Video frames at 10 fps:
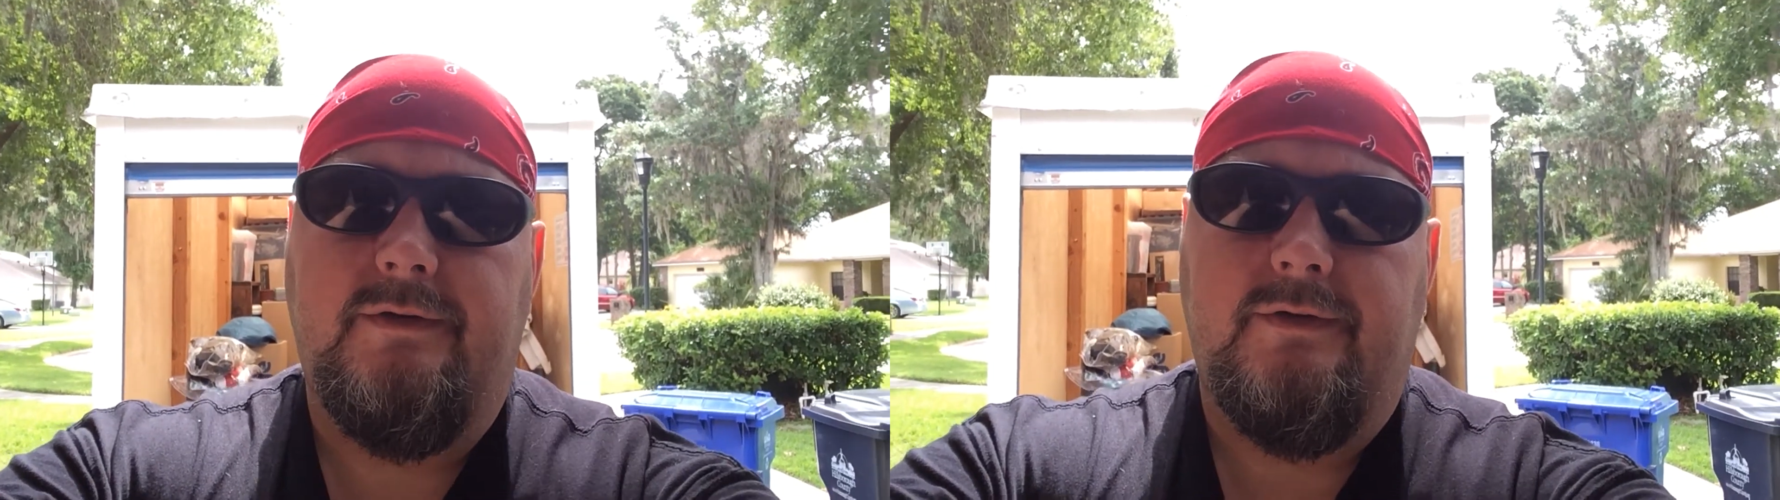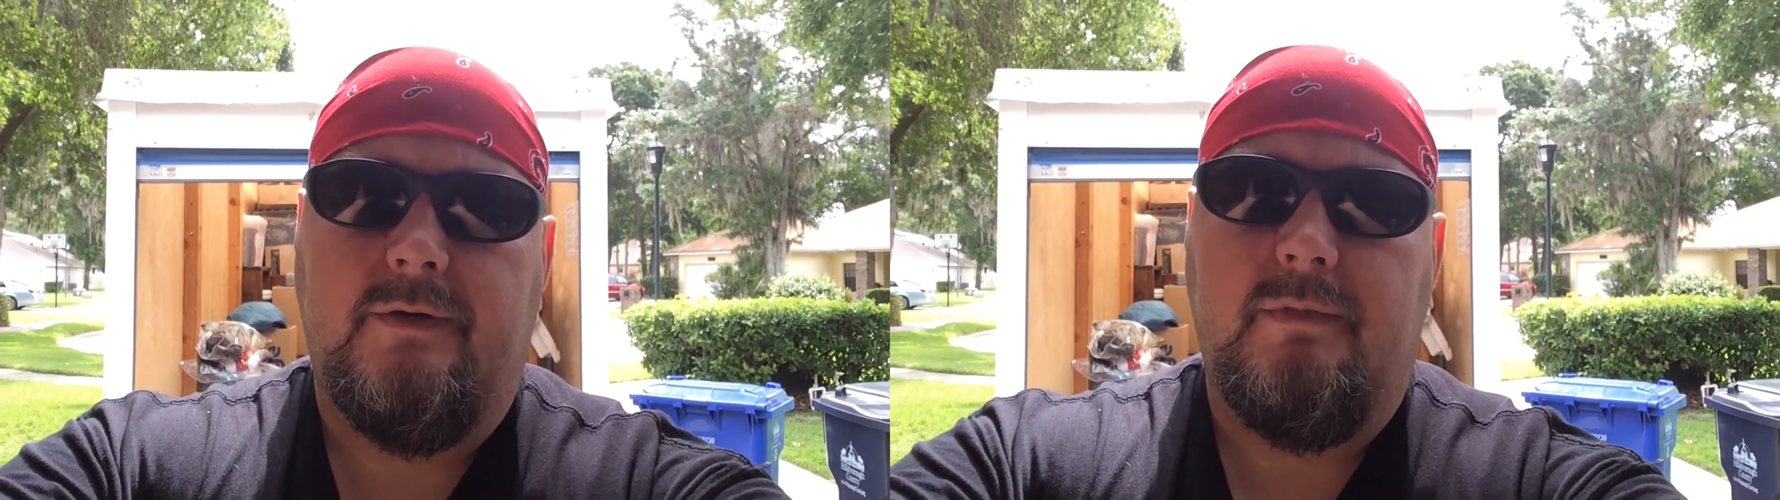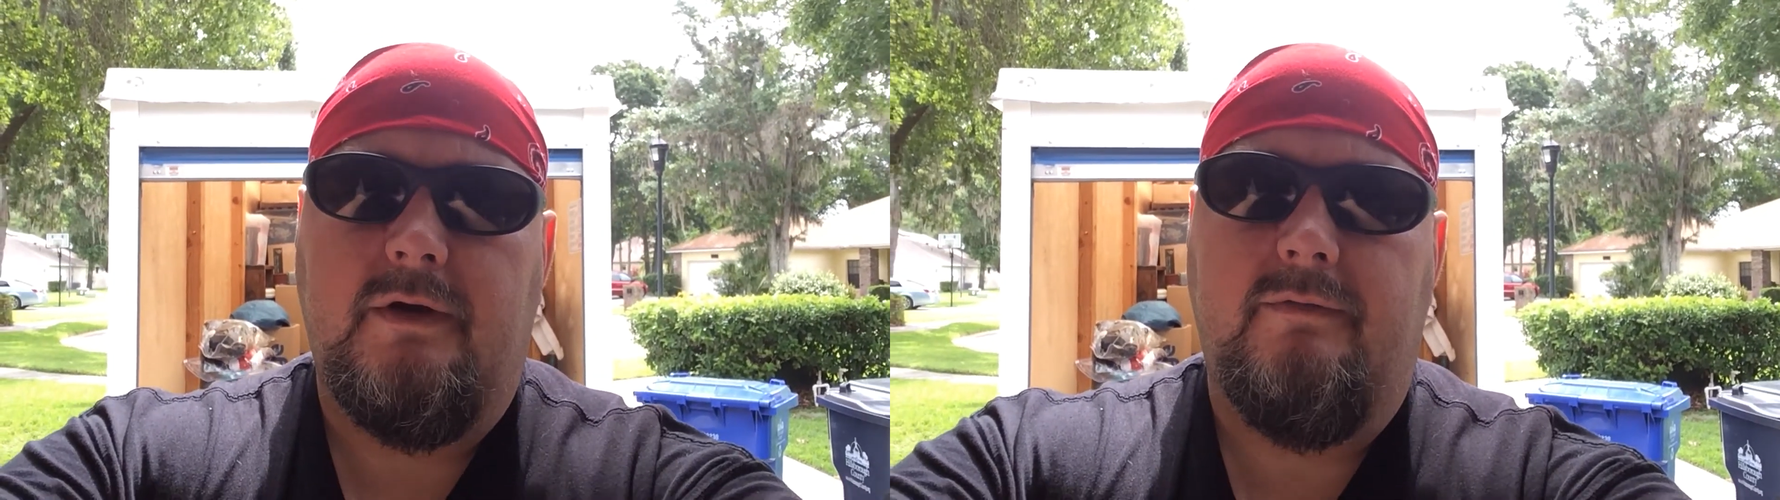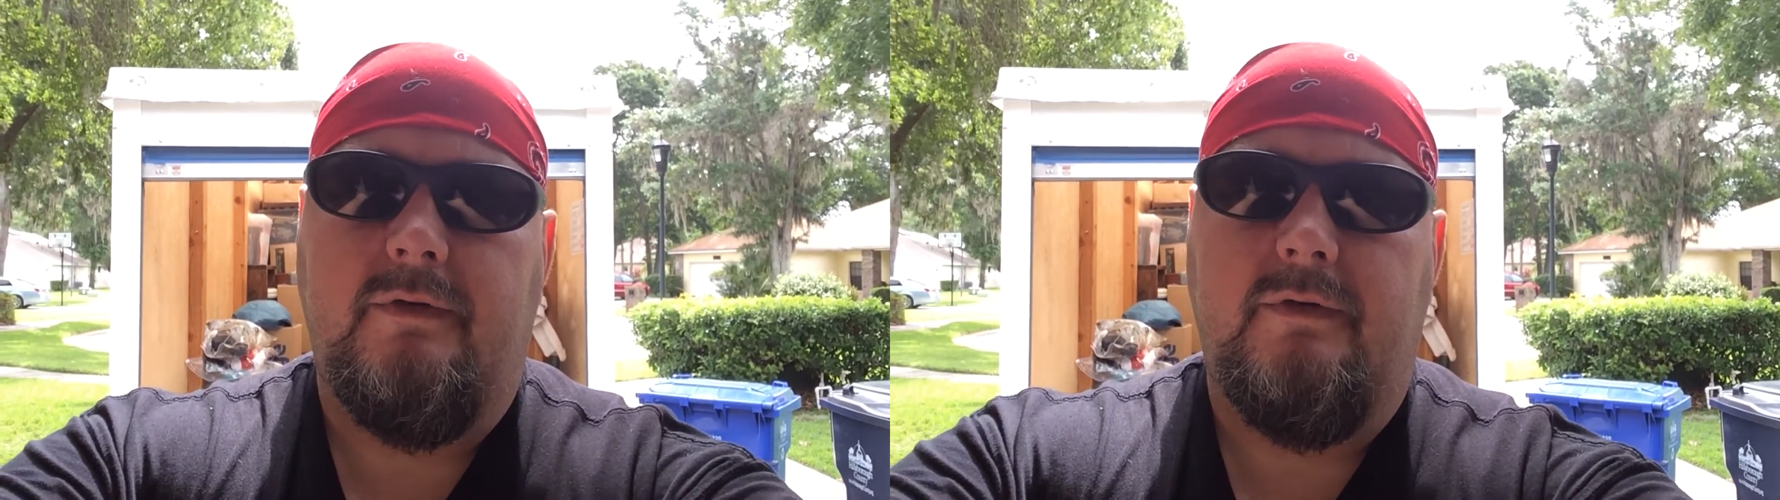since I made a